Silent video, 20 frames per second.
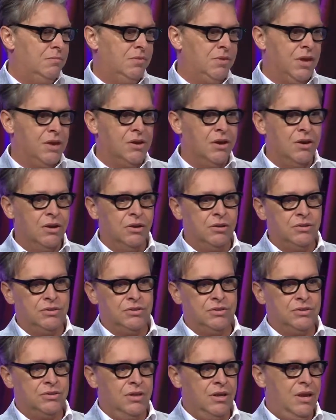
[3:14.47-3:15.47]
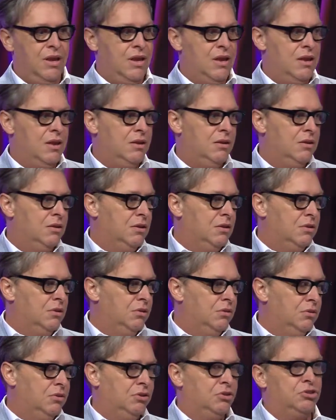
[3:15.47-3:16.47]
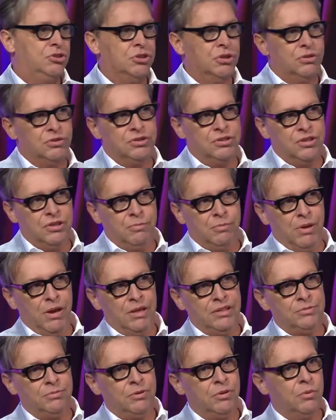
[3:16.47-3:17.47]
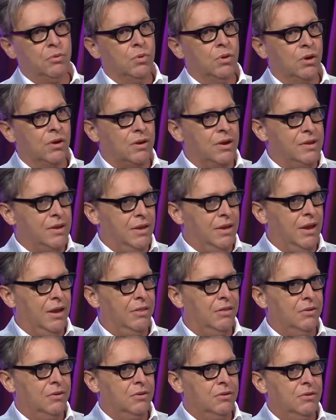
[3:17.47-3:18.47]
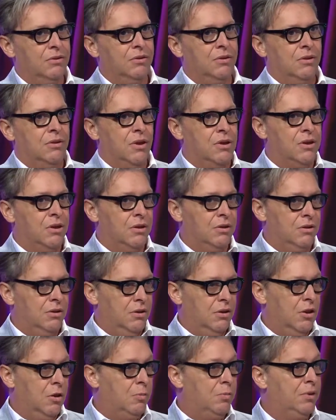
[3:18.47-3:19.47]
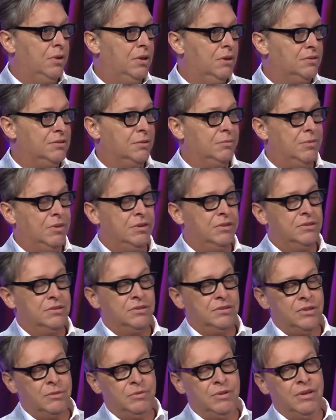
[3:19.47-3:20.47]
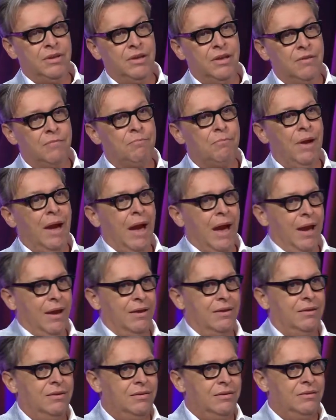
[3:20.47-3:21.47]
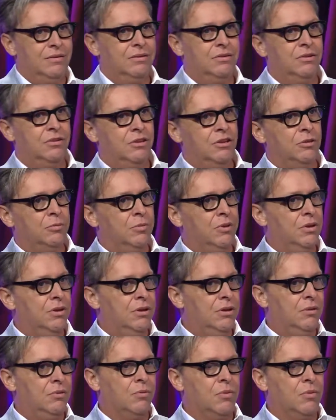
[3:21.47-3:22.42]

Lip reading: the arts and the church could possibly work together on opening something, just something to give back to the community.